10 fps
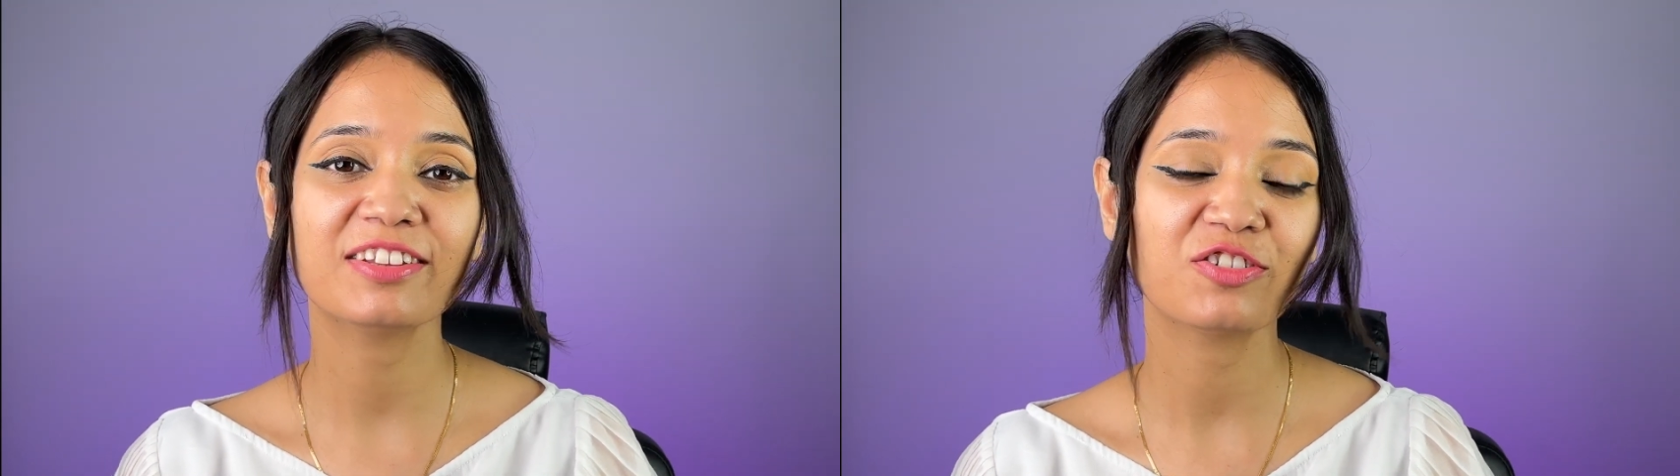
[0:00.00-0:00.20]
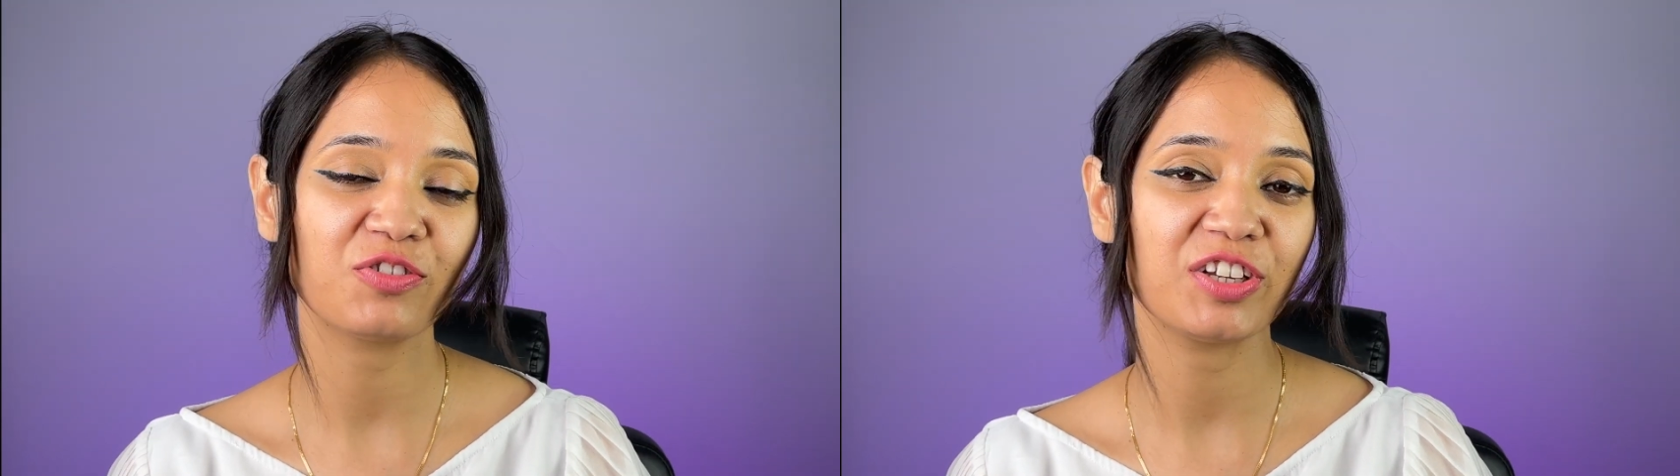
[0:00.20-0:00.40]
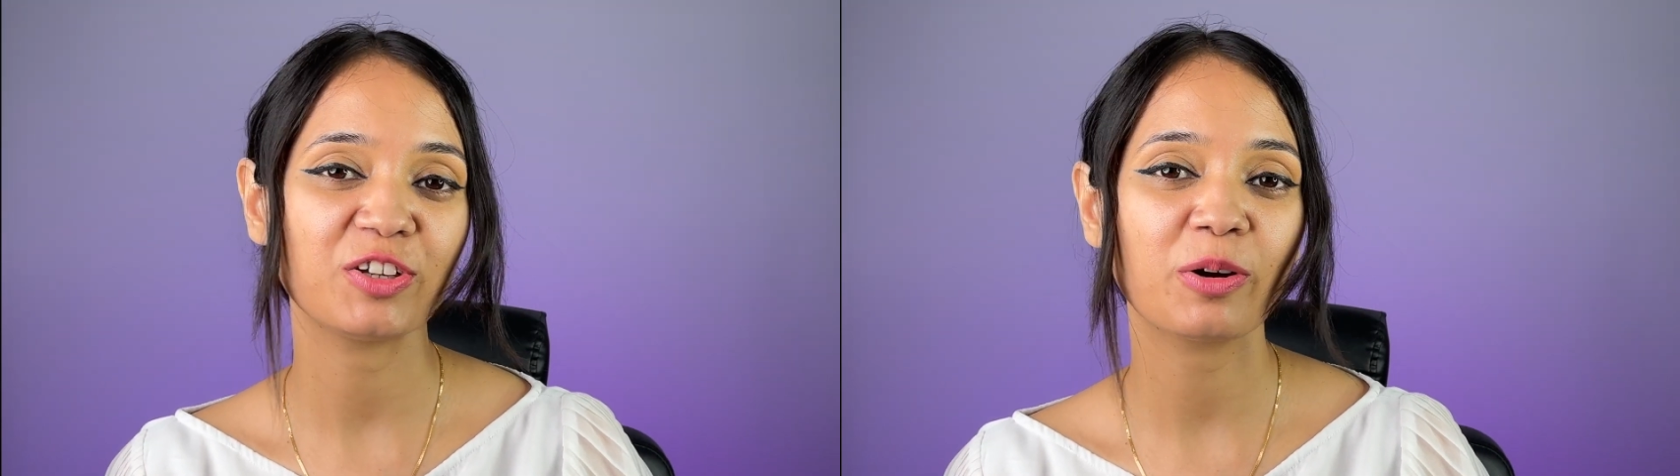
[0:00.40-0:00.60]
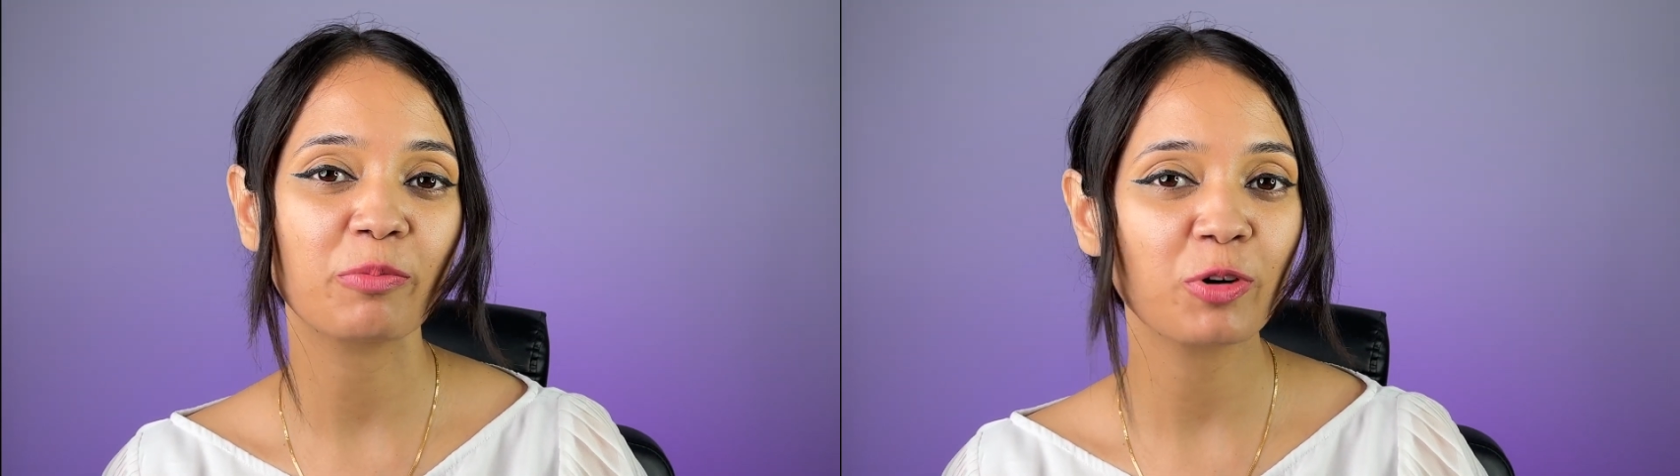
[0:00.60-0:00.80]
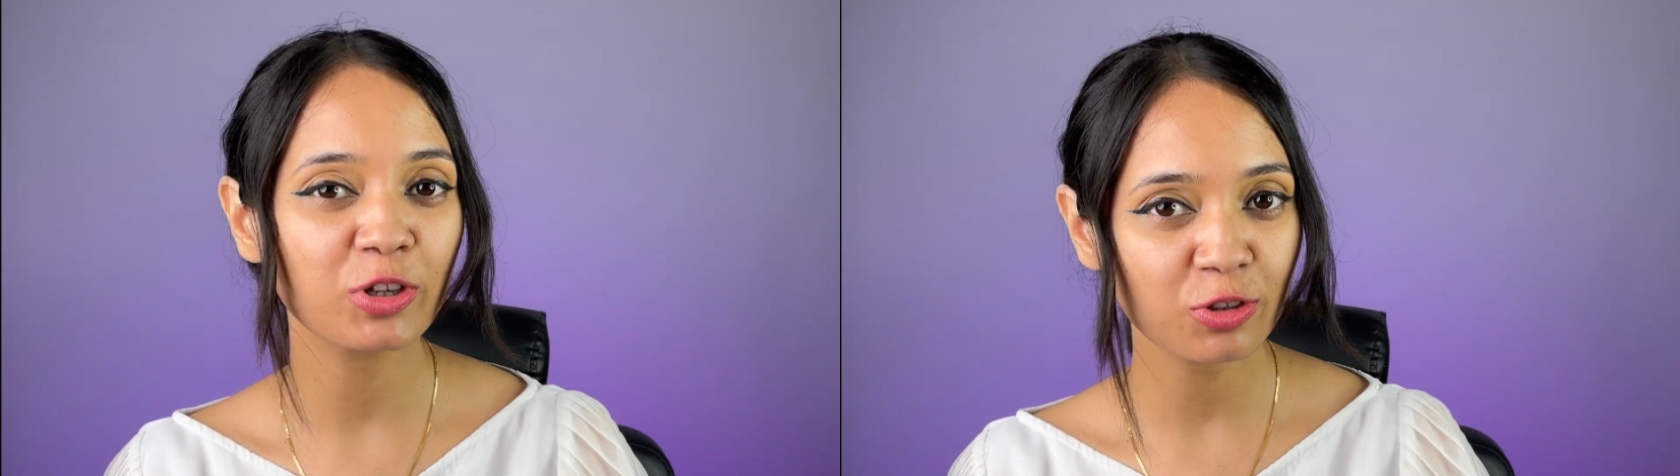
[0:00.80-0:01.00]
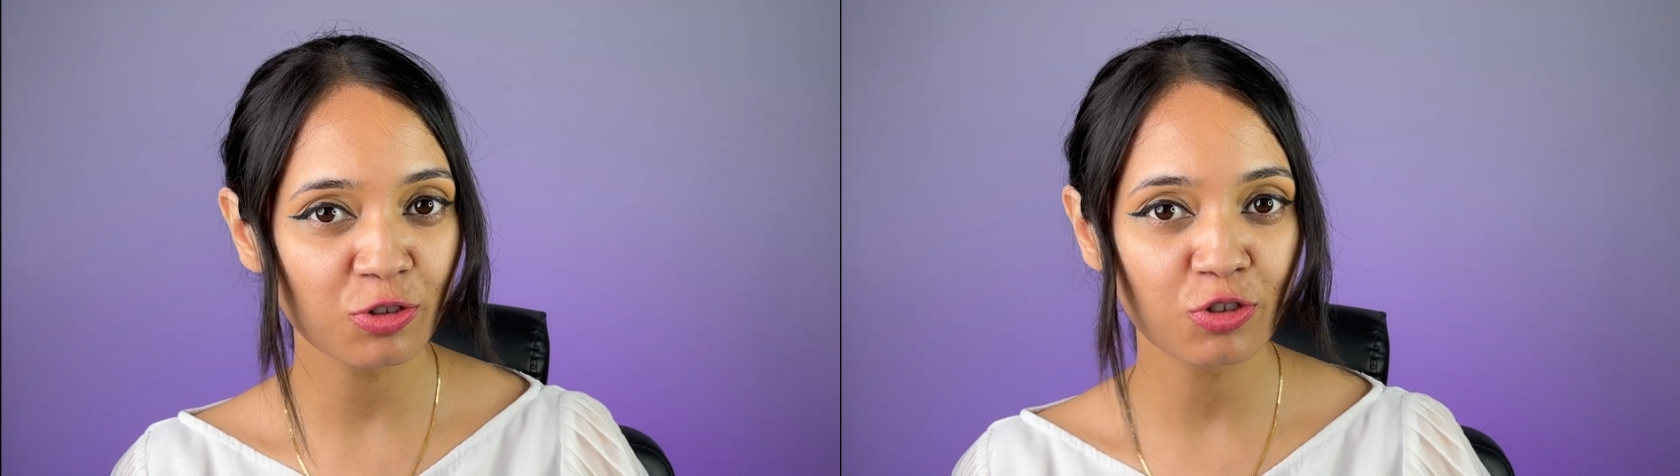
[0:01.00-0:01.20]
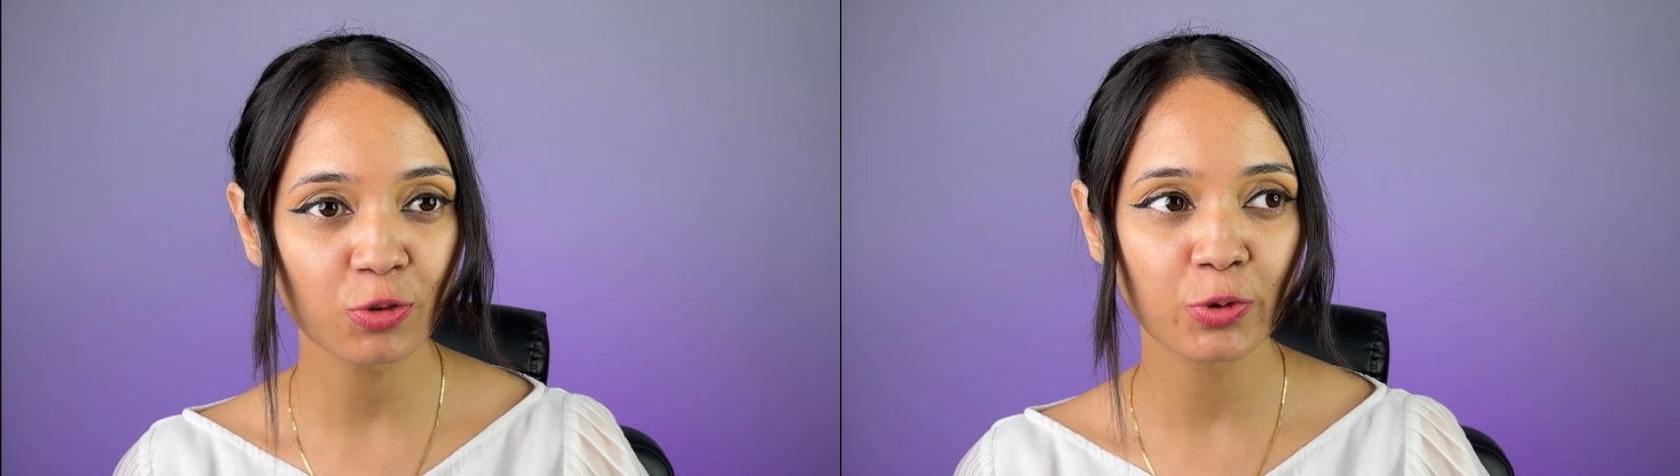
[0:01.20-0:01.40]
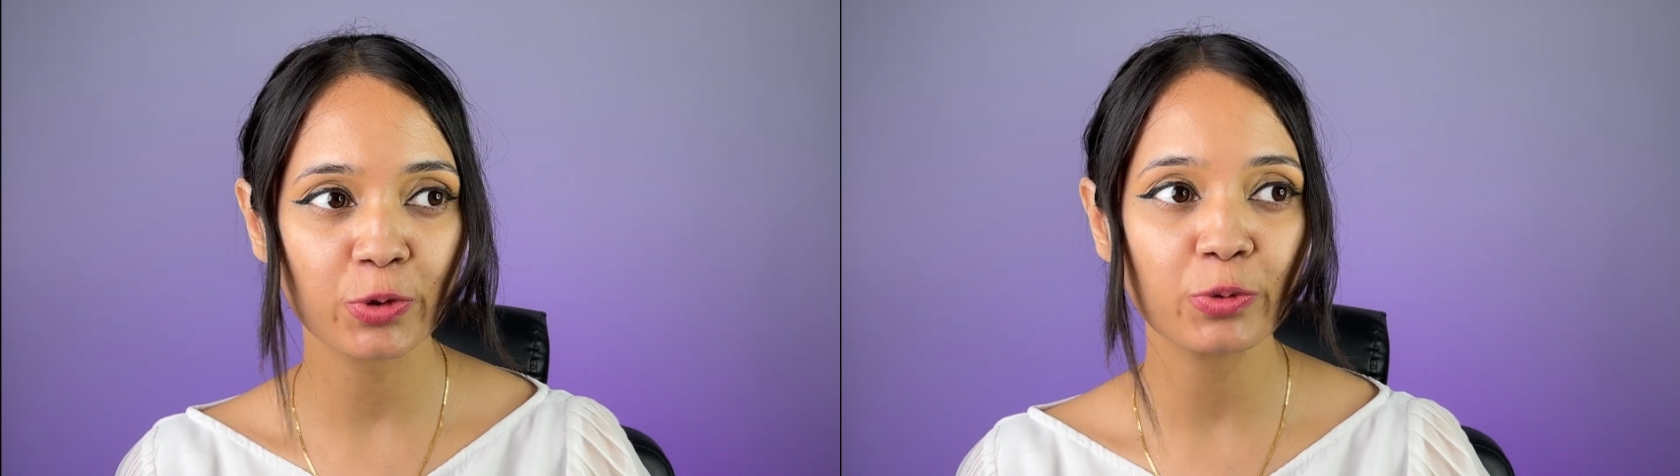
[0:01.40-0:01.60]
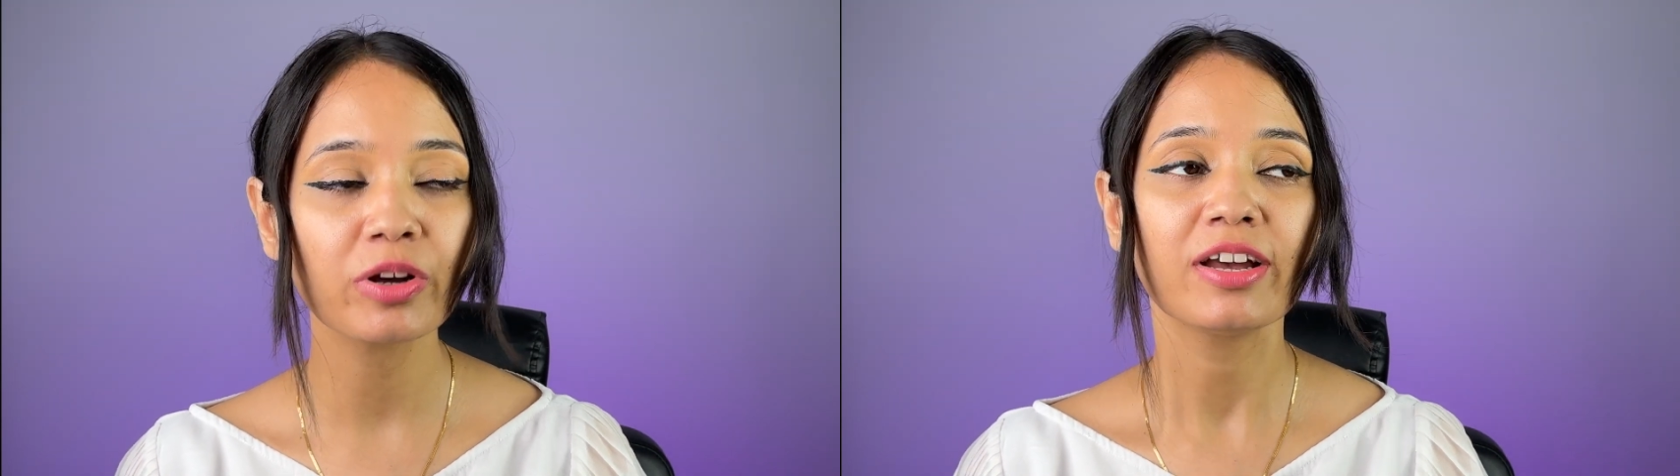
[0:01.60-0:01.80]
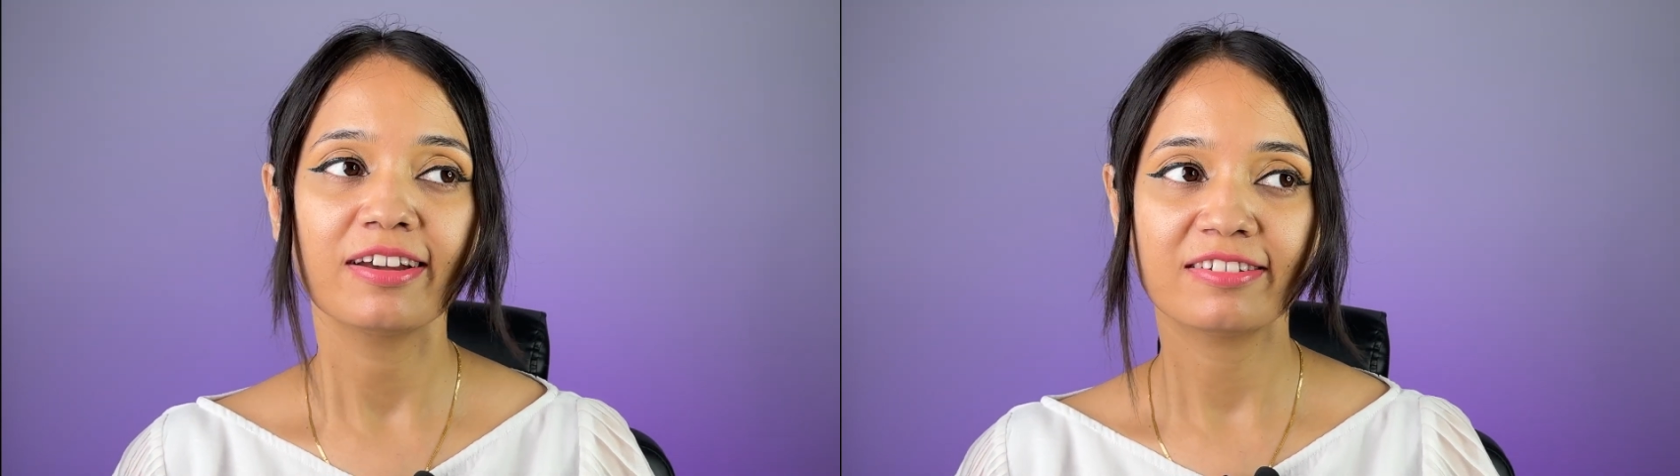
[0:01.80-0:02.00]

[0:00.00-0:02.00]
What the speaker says: in this video I'm going to show you